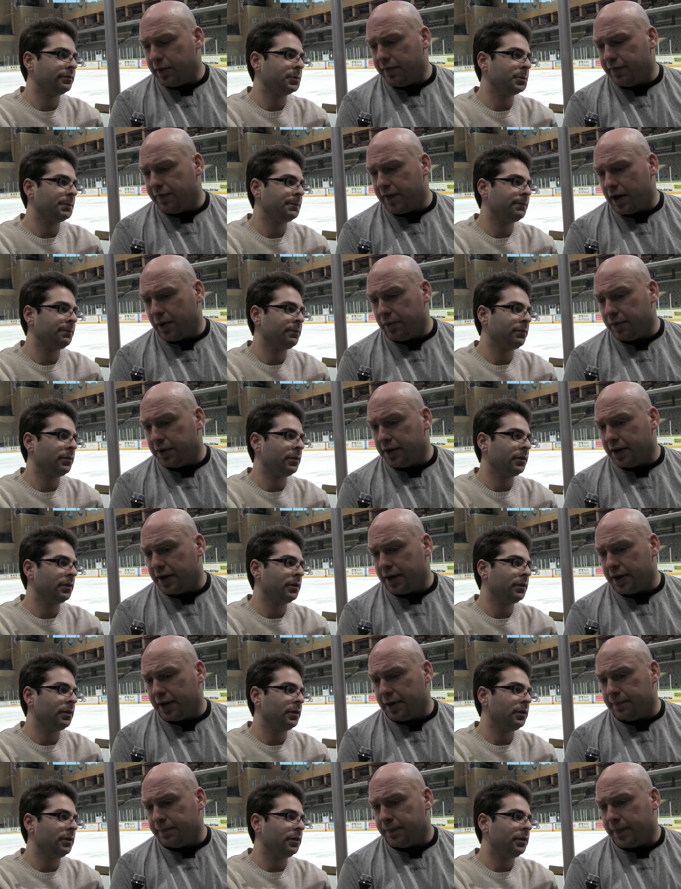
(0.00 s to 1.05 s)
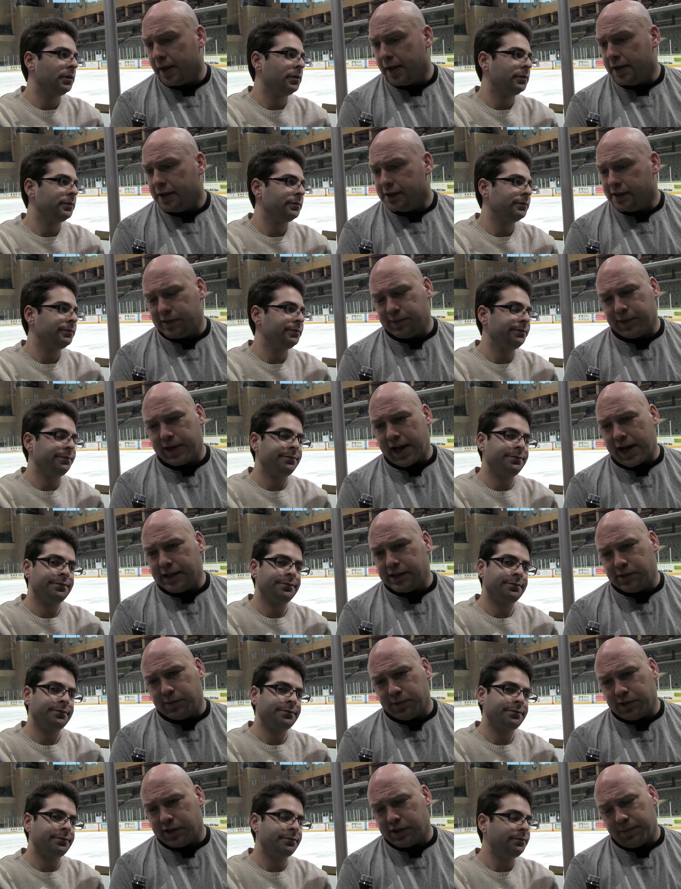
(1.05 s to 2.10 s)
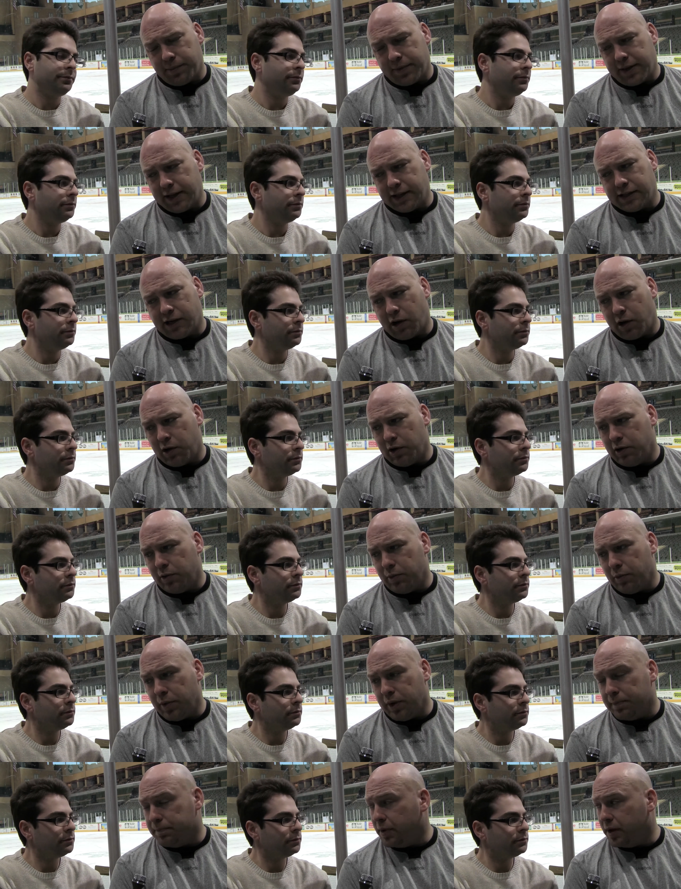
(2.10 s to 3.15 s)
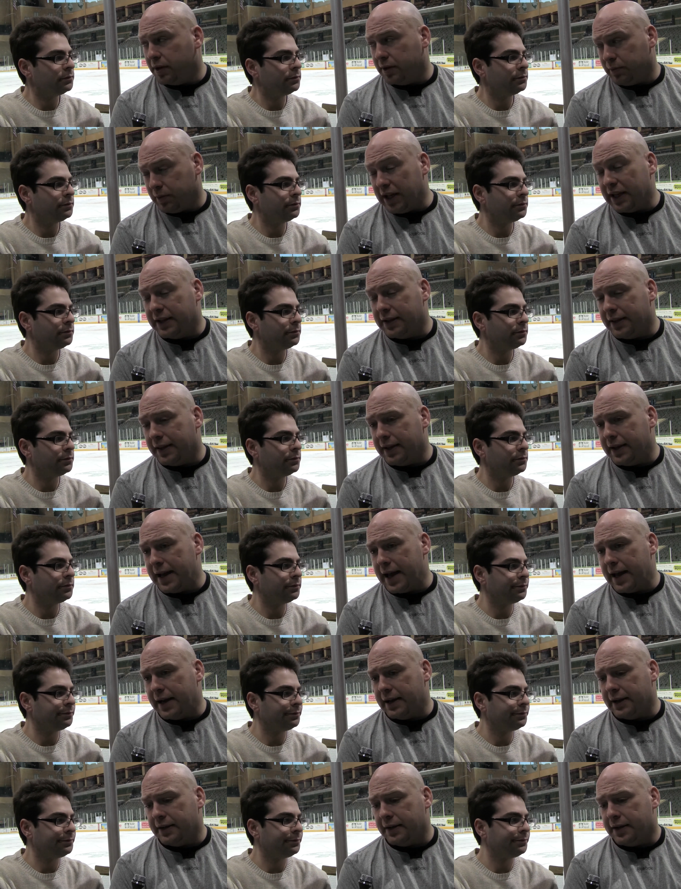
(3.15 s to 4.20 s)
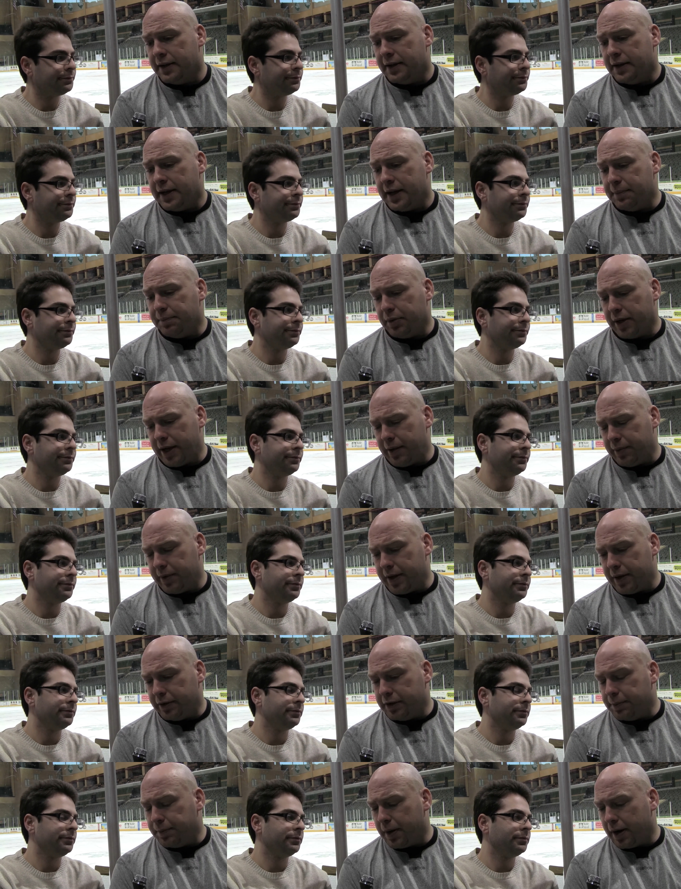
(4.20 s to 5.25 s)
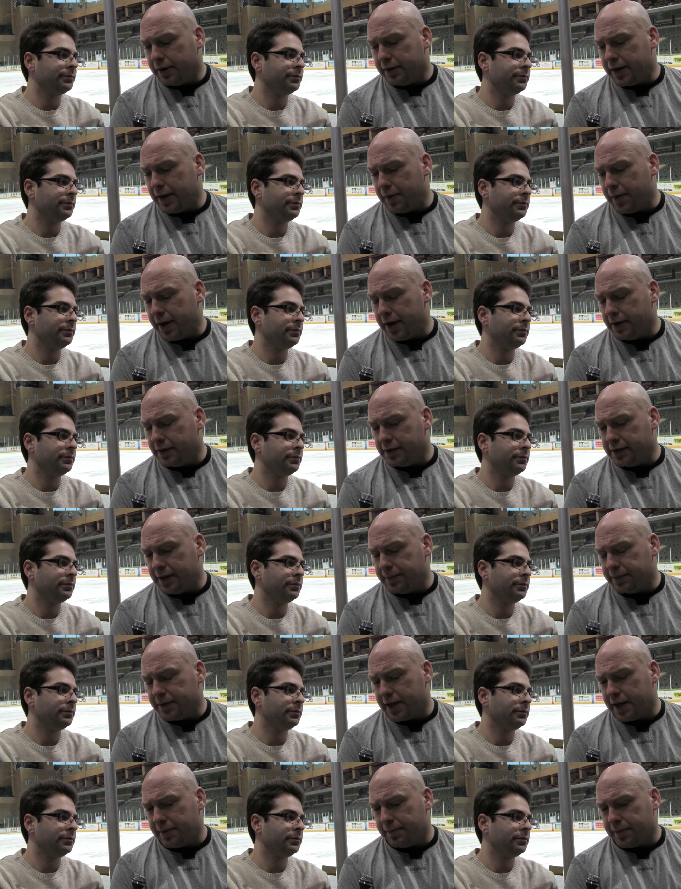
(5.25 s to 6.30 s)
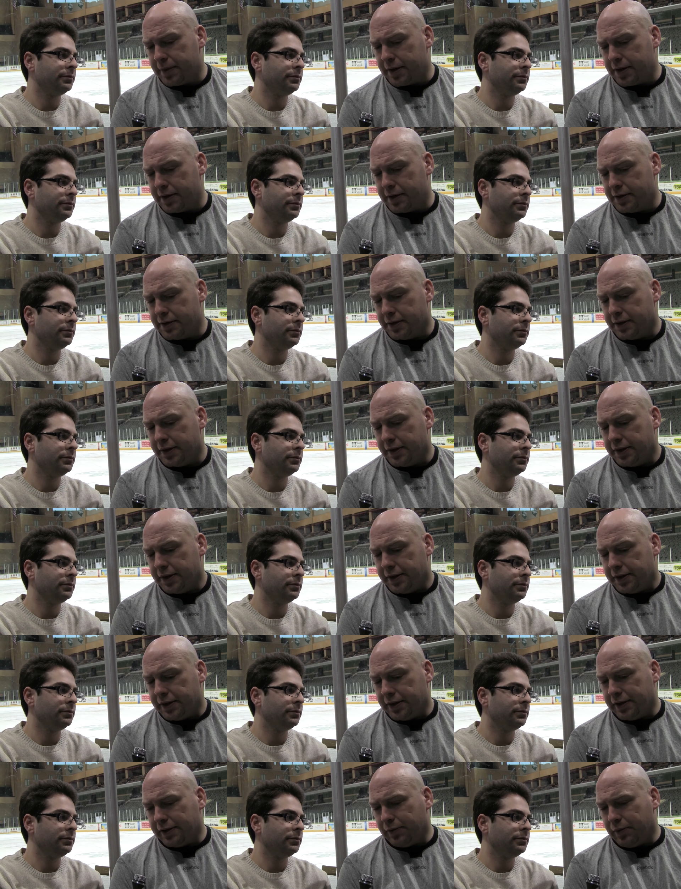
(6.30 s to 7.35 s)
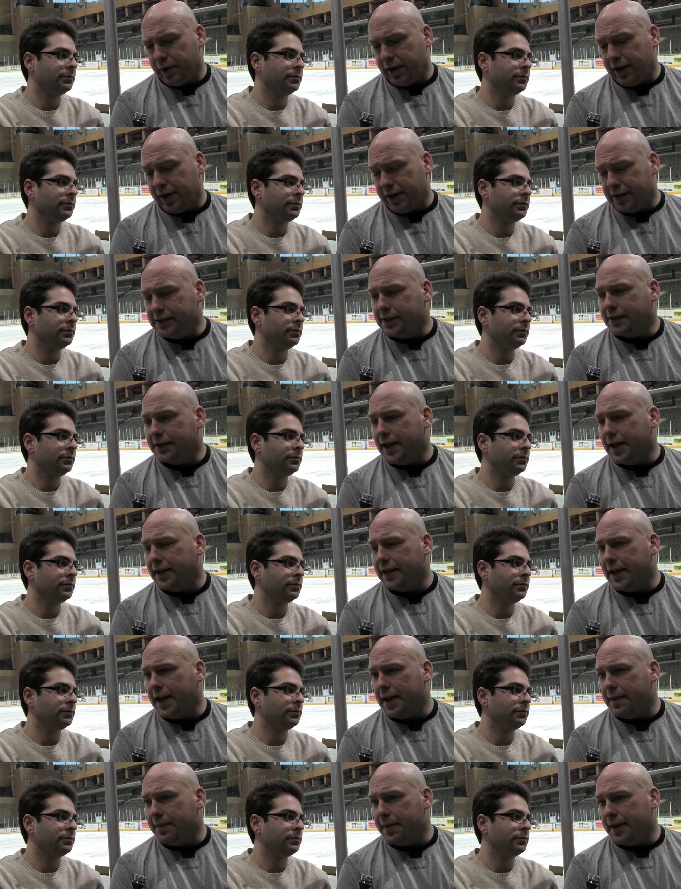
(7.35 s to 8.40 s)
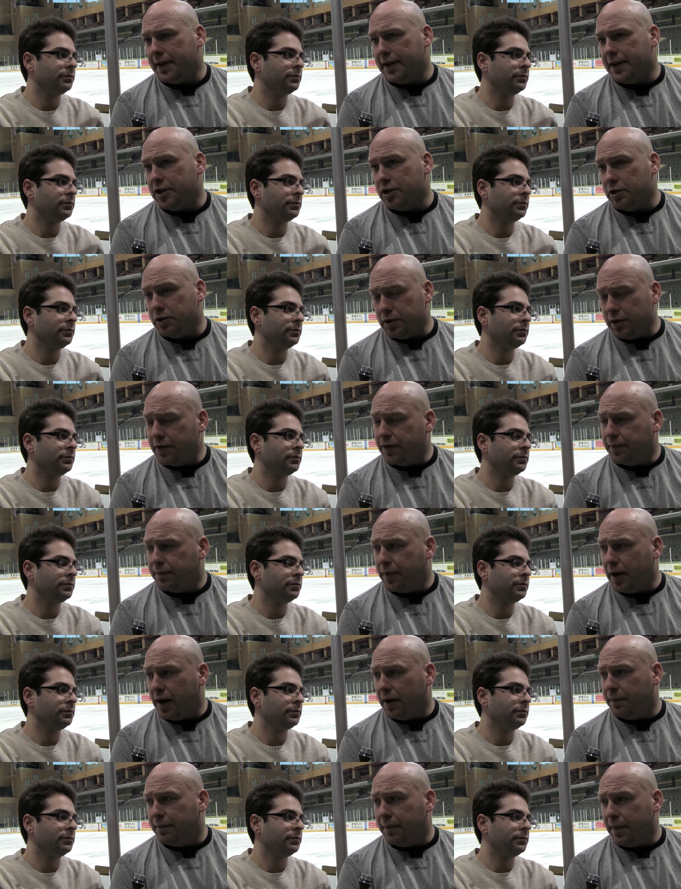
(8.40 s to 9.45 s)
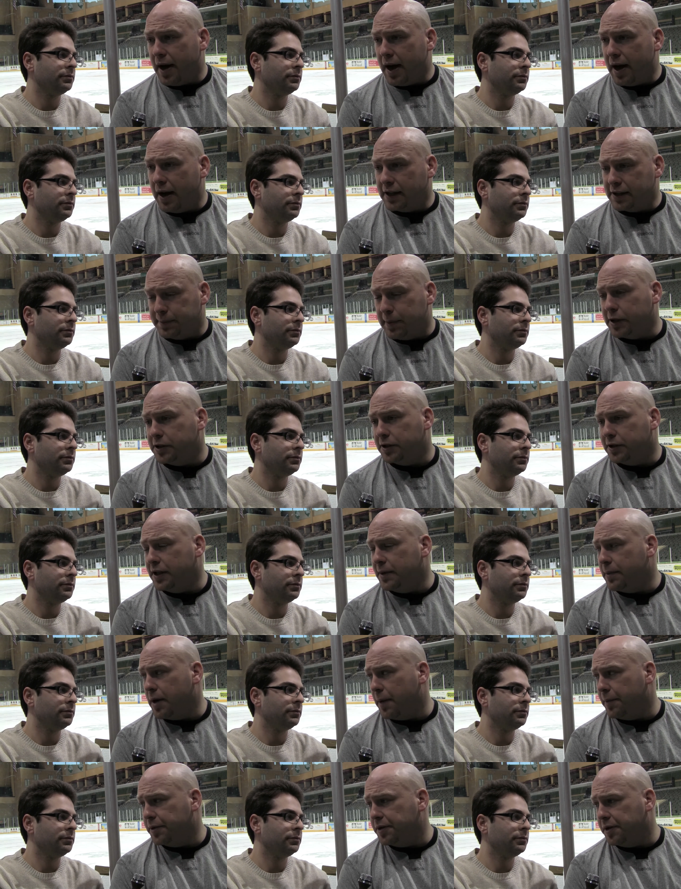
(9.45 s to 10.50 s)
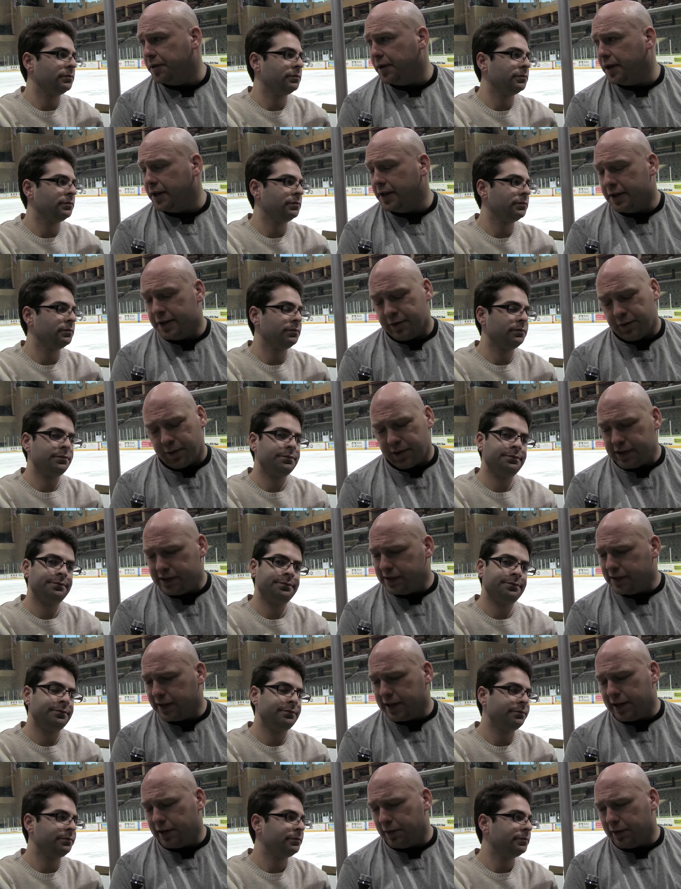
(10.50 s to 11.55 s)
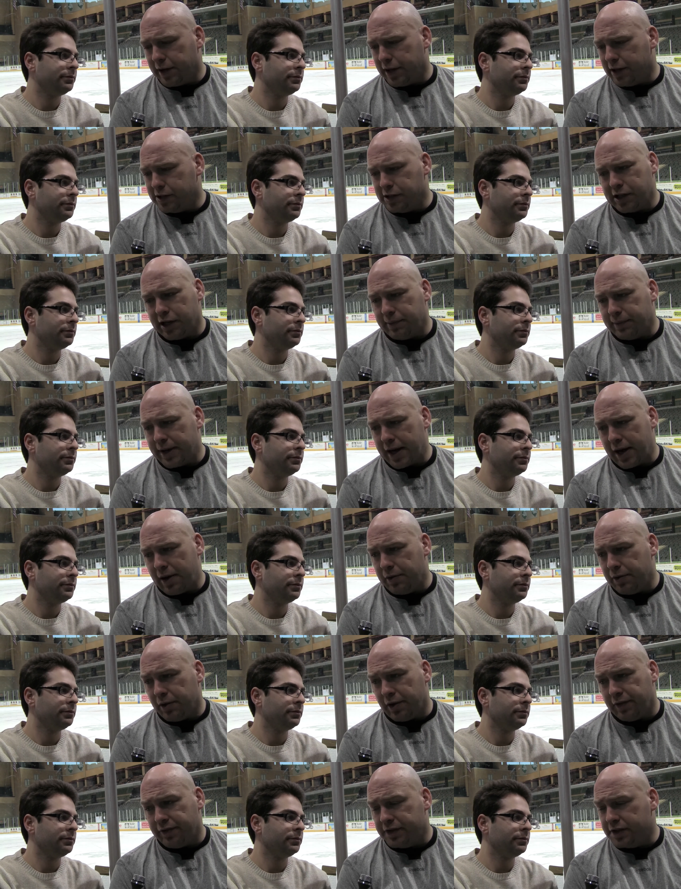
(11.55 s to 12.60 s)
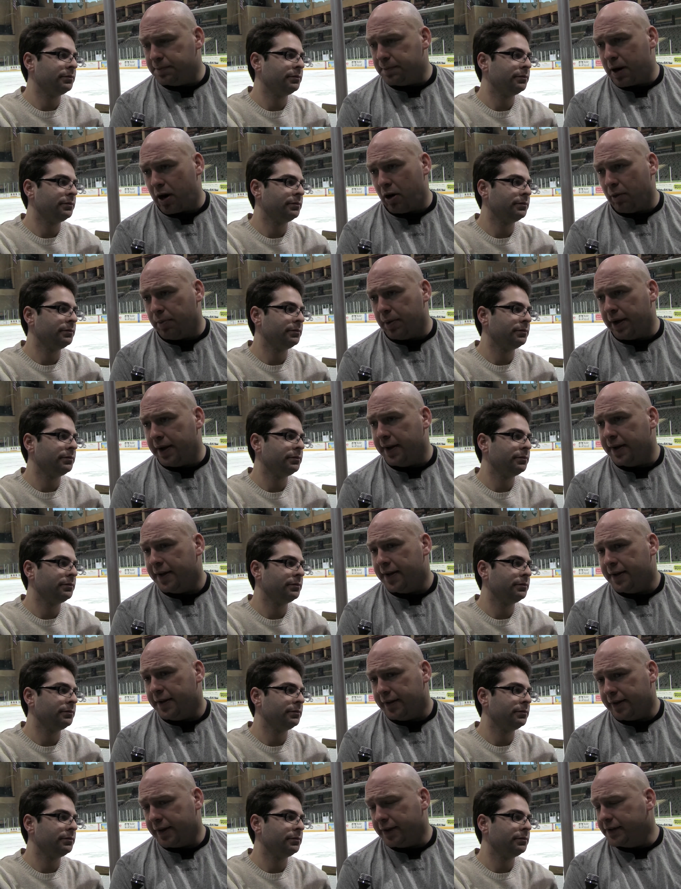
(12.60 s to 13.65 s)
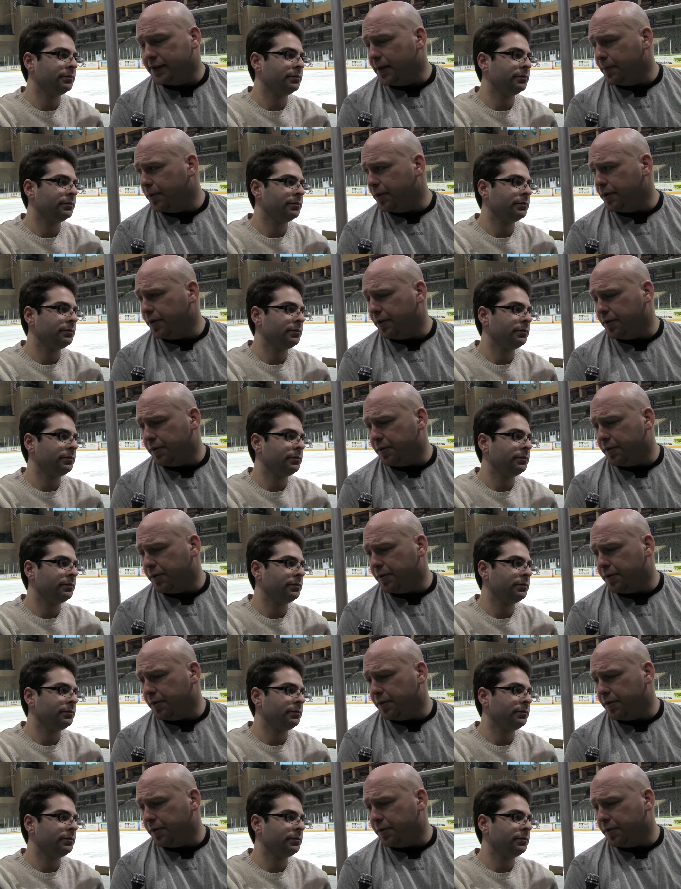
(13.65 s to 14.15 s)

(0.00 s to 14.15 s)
Speaker 1: we found um, some guys doing some things harder, with, but getting to the net and, and playing without the puck that way. And same time, uh, uh, when it is a tight game and, and you do have a uh, a special team opportunity, whether it's a kill, you got to shut them down, or if it's power play, you got to step on their